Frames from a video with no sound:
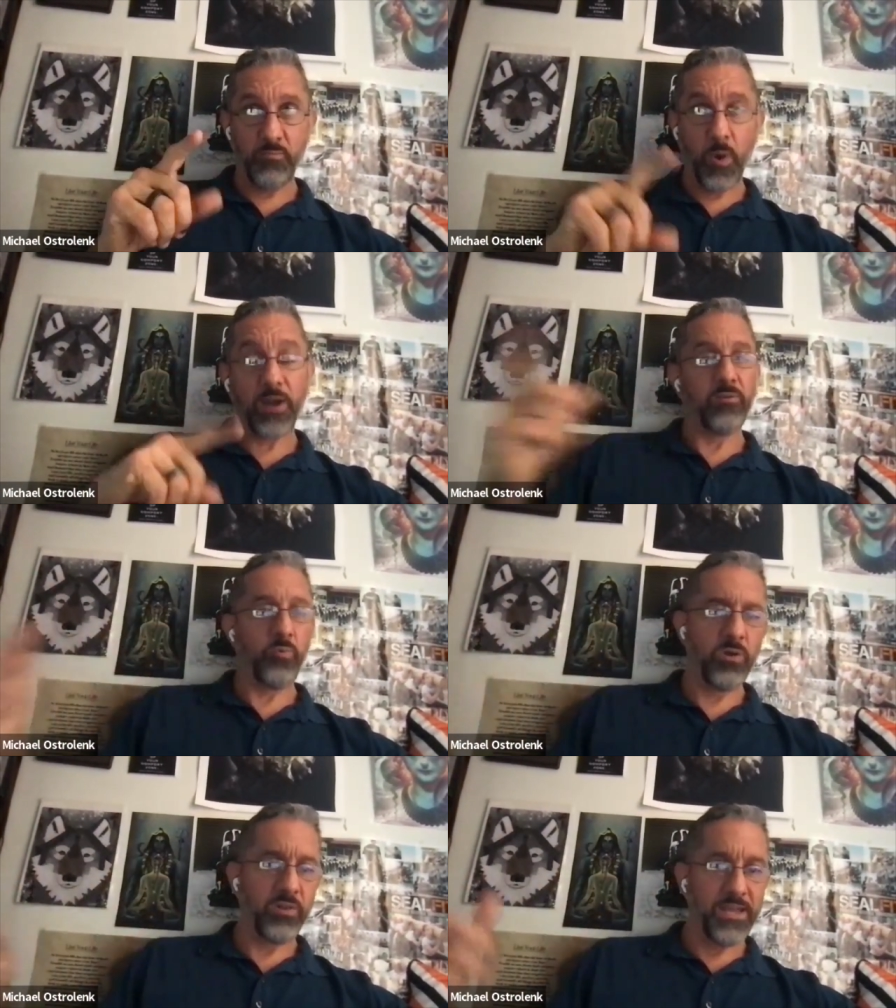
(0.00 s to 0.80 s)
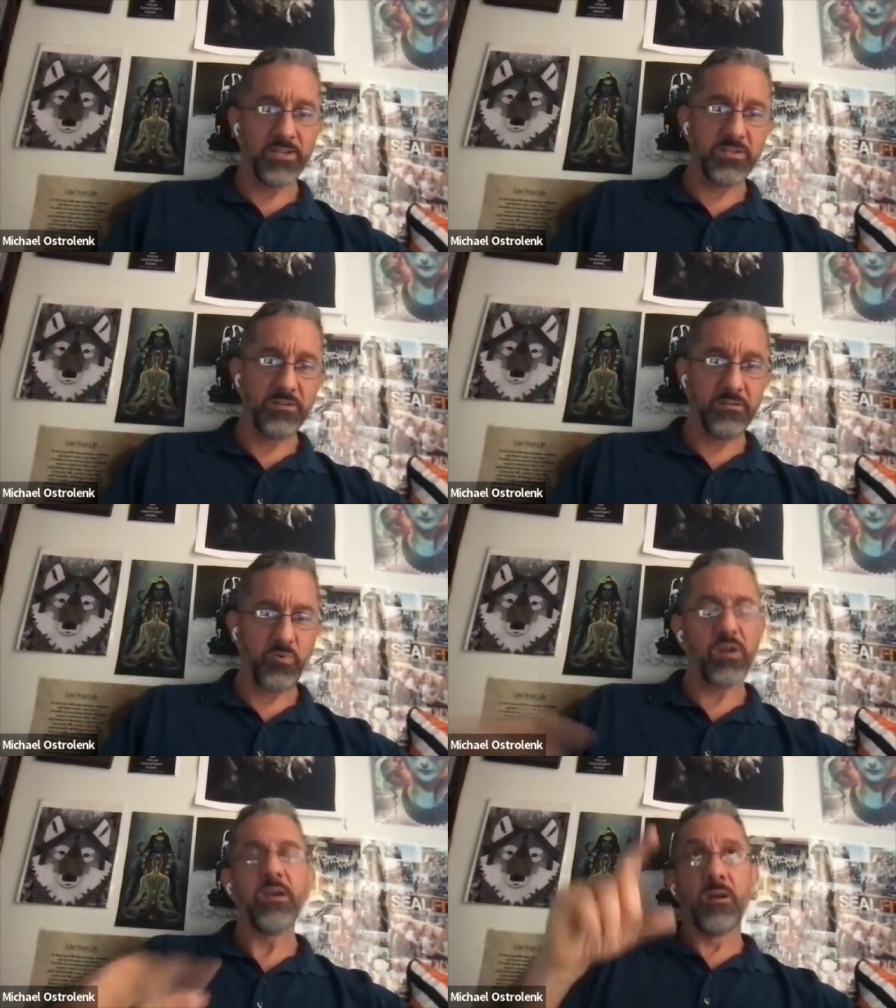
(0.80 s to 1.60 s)
real age,
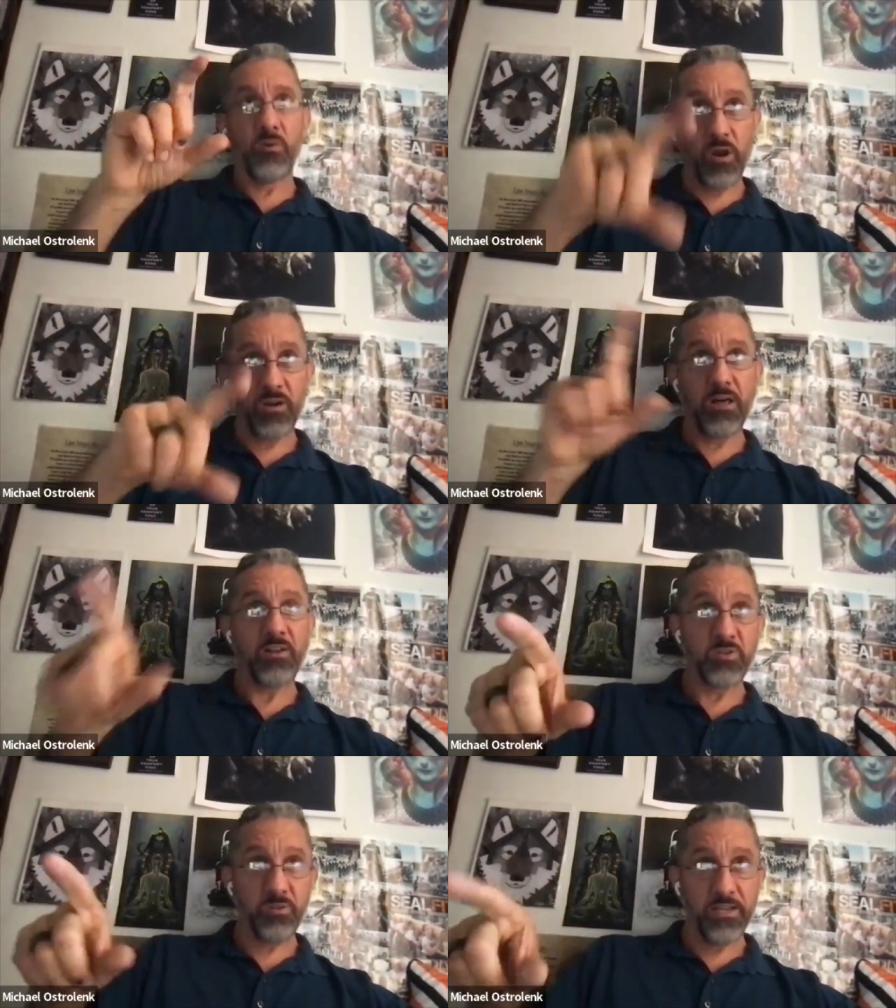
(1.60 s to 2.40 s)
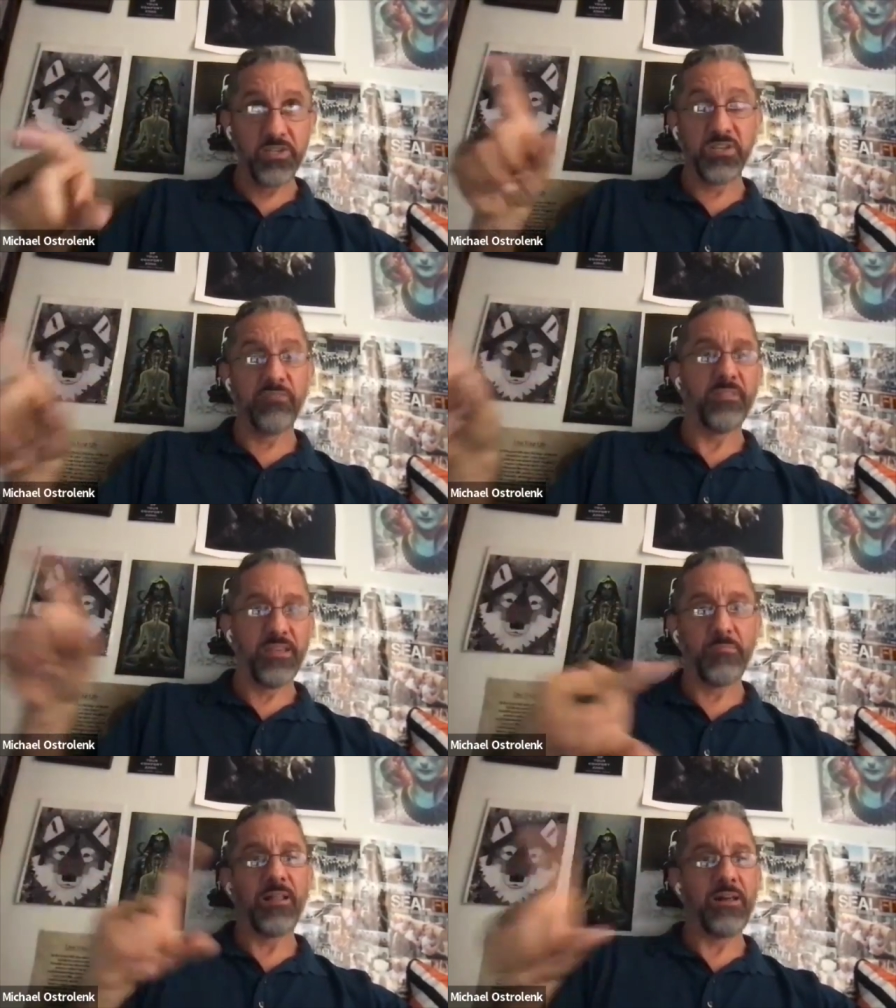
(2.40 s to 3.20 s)
chronological age, different
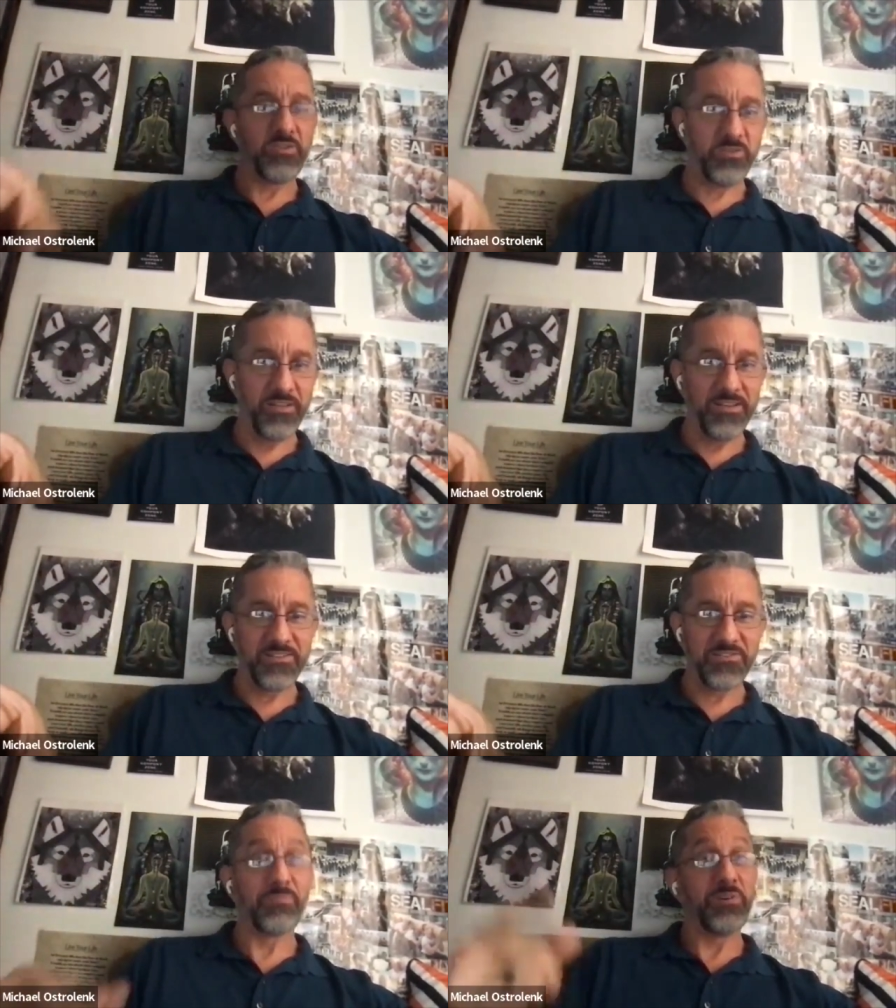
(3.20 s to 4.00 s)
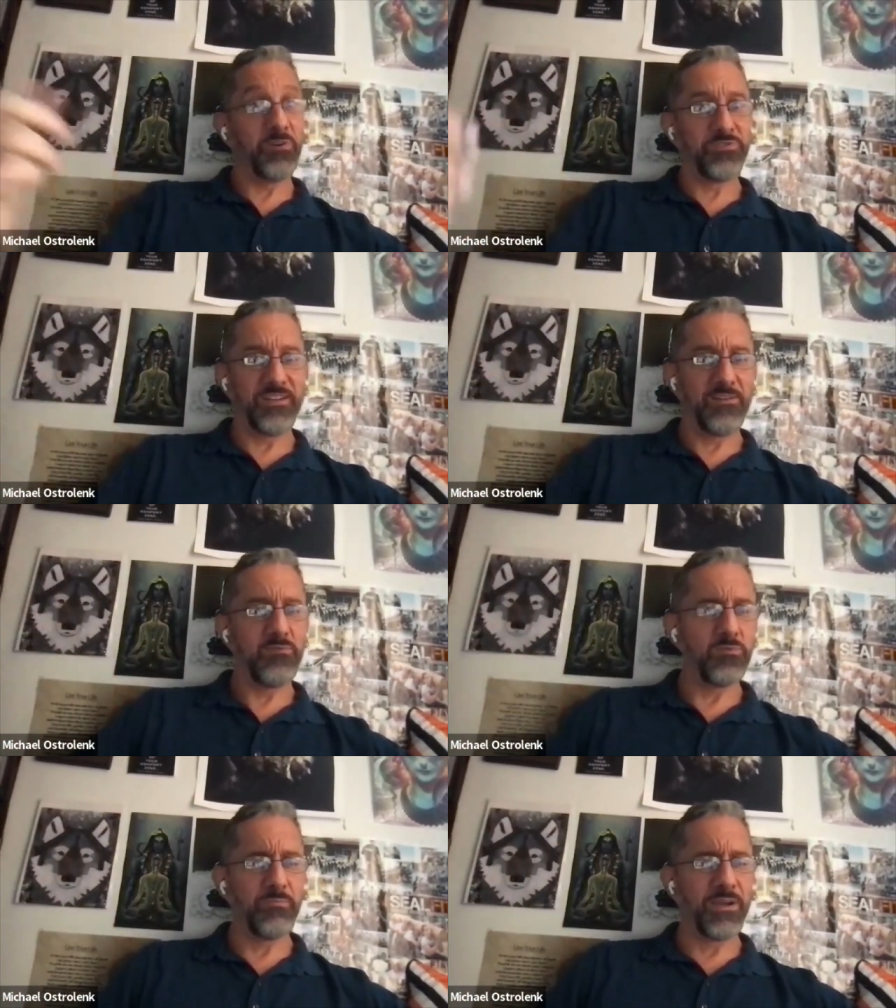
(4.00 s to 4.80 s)
than the biological age. So I'm curious, like,
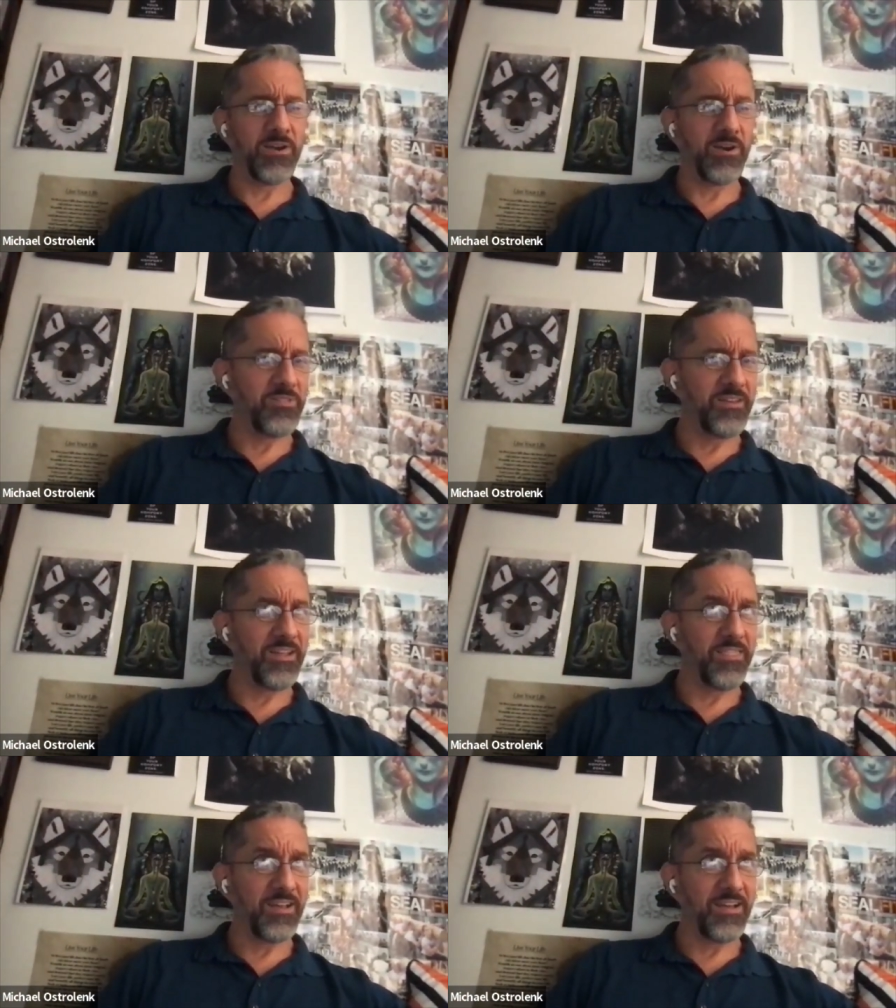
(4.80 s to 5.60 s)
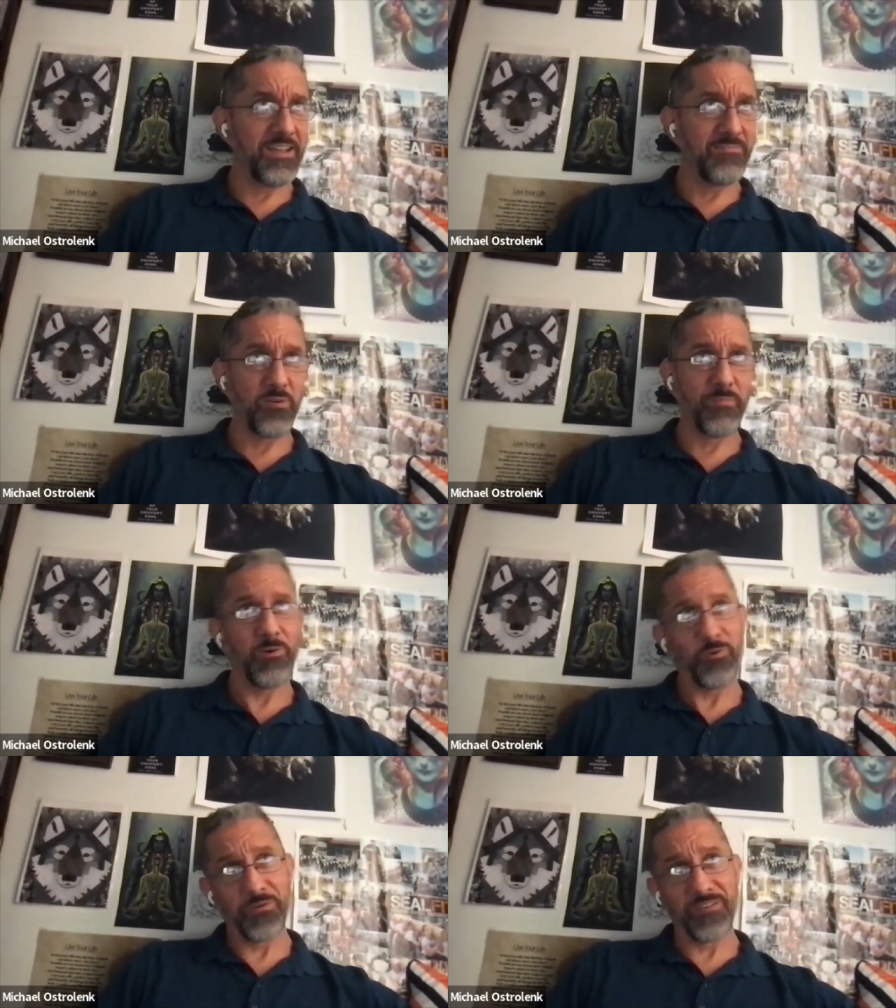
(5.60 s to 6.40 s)
ooh, am I younger than I think I am, or am
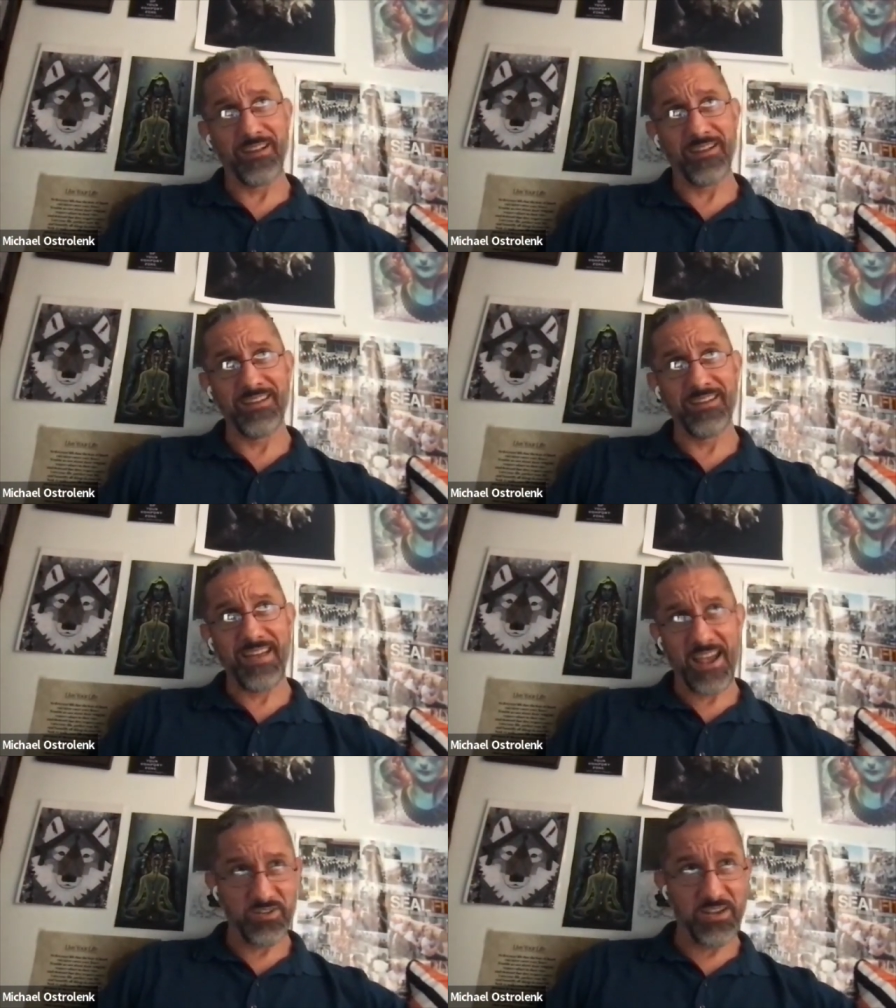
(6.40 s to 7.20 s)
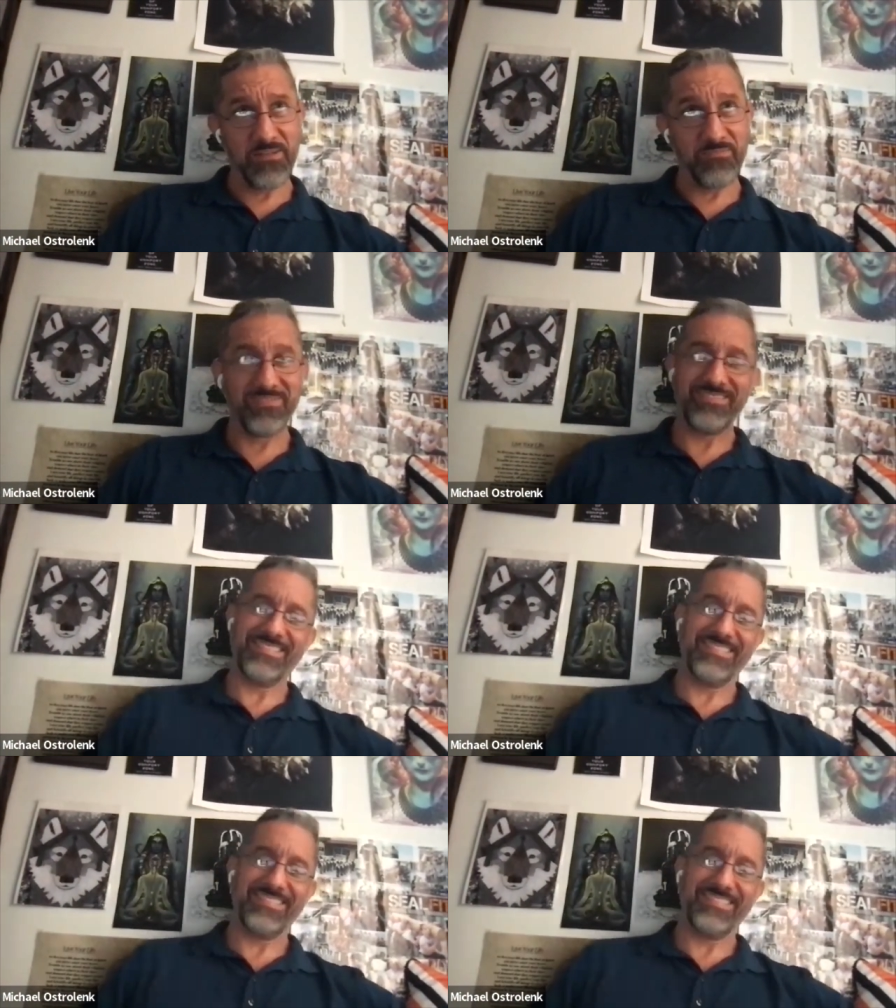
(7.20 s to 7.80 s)
I older than I actually am?